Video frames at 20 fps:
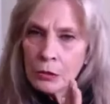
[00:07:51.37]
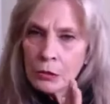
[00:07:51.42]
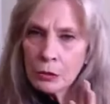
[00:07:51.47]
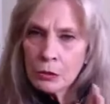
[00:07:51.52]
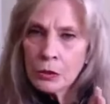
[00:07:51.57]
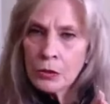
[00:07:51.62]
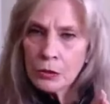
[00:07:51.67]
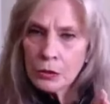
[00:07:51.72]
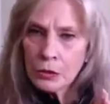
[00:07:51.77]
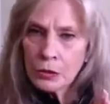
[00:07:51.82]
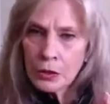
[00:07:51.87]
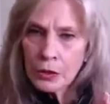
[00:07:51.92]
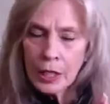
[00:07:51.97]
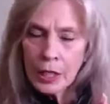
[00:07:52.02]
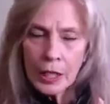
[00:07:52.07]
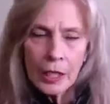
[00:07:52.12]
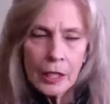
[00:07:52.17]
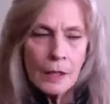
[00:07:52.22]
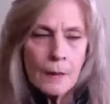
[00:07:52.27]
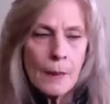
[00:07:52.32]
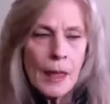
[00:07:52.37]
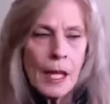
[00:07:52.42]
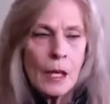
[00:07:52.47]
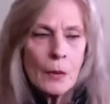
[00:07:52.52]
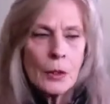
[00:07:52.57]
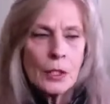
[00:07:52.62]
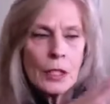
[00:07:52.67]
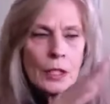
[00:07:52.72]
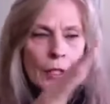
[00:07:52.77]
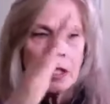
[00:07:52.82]
truth, okay?
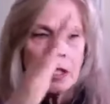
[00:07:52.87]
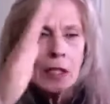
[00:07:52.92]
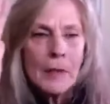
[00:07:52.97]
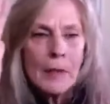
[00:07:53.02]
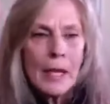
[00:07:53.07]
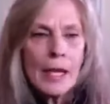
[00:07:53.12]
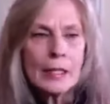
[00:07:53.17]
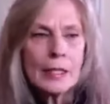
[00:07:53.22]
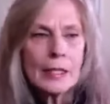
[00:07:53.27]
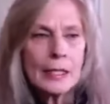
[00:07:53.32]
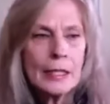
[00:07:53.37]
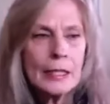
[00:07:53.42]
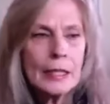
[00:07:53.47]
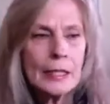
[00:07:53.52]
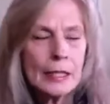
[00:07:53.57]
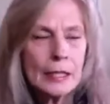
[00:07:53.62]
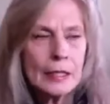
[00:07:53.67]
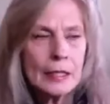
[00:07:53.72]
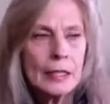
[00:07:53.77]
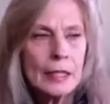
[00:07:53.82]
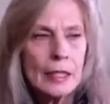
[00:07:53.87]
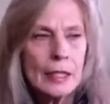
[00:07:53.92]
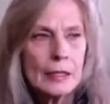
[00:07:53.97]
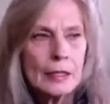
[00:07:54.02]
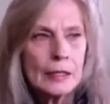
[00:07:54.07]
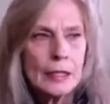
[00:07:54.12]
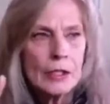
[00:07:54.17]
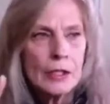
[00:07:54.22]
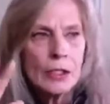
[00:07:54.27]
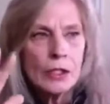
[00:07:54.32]
When you lean back in,
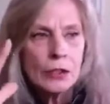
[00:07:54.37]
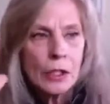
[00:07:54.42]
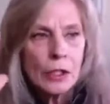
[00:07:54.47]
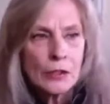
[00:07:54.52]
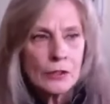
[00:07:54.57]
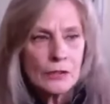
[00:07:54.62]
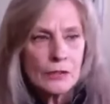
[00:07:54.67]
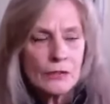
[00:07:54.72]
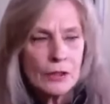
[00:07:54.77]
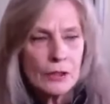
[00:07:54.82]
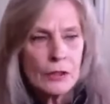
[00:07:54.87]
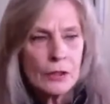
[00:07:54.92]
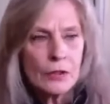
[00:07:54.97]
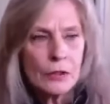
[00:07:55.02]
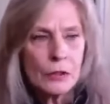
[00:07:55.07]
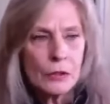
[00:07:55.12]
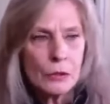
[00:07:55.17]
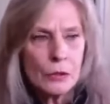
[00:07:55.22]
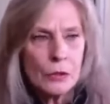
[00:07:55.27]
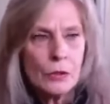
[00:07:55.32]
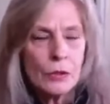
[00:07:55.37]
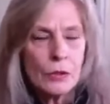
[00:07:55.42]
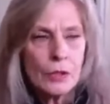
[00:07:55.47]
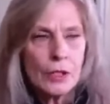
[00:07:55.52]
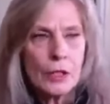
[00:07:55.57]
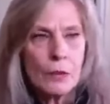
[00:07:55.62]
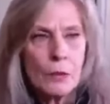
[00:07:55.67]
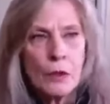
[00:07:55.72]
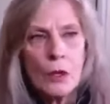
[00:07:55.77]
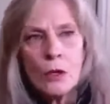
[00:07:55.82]
then you start to feel the
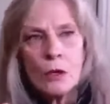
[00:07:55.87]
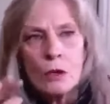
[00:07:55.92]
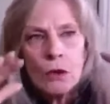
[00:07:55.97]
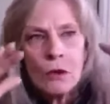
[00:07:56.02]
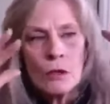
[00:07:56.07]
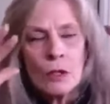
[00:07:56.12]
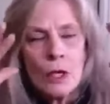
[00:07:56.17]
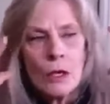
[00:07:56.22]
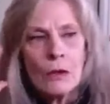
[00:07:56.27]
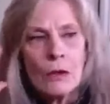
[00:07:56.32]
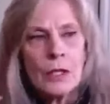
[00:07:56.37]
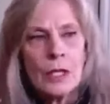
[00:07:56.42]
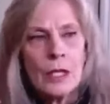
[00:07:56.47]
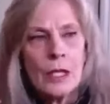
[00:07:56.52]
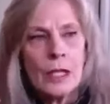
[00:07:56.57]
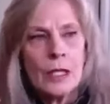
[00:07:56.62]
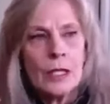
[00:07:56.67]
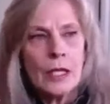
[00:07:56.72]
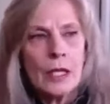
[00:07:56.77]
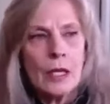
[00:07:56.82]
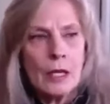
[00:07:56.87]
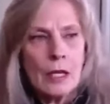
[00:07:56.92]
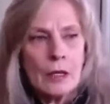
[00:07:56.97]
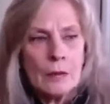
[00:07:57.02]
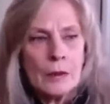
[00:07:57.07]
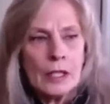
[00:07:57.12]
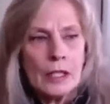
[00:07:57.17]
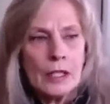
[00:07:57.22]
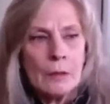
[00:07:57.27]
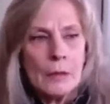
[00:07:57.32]
truth, like, whoa, okay, yeah,
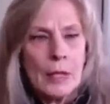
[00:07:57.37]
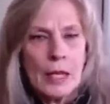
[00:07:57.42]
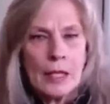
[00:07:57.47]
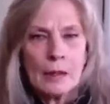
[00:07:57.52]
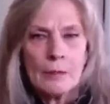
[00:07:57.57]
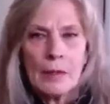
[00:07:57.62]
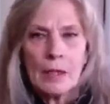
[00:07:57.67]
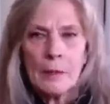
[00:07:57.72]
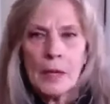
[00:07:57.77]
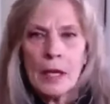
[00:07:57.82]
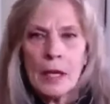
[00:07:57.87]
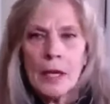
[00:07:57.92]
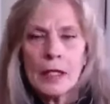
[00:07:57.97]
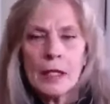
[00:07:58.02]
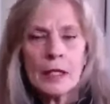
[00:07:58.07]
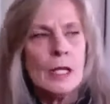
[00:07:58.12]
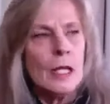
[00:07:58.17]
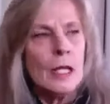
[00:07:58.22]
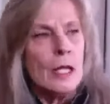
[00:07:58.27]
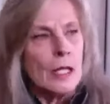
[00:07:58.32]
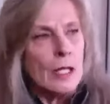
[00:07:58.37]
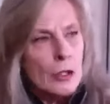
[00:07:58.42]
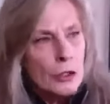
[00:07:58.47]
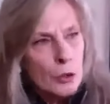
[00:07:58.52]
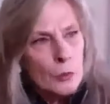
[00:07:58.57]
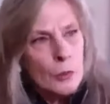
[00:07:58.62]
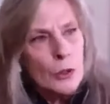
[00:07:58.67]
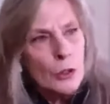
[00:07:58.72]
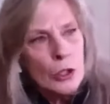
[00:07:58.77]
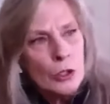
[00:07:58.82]
I'm leaning back in my body.
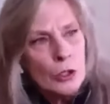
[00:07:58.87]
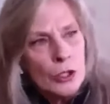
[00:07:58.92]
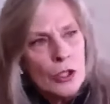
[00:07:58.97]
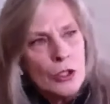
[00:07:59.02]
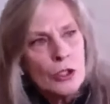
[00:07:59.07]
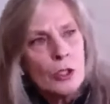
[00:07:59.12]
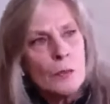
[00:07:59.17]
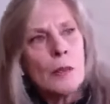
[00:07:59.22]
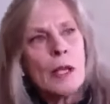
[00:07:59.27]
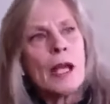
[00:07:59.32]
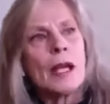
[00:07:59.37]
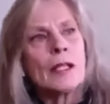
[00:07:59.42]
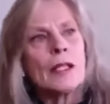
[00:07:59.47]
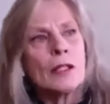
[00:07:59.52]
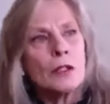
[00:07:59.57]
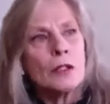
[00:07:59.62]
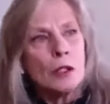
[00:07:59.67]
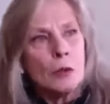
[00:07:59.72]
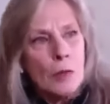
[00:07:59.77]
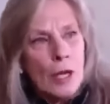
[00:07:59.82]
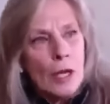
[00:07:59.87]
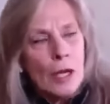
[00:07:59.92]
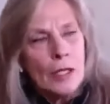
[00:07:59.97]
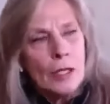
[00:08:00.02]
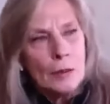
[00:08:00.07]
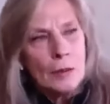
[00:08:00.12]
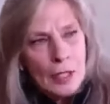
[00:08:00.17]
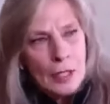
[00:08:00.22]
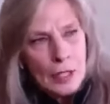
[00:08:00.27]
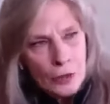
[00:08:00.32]
Could you pull your energy back into your
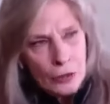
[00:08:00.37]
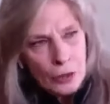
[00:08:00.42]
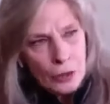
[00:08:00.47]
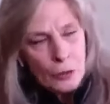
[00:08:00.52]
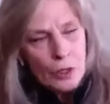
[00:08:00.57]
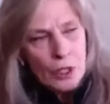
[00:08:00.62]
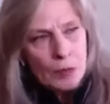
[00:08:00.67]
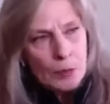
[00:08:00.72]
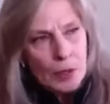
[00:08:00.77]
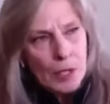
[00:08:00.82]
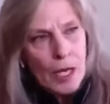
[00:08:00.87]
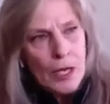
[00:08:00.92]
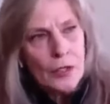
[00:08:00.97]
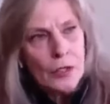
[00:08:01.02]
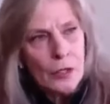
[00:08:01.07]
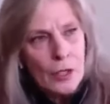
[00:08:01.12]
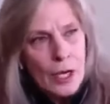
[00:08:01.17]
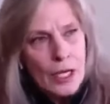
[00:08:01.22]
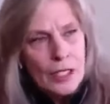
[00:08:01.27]
body, take your awareness behind your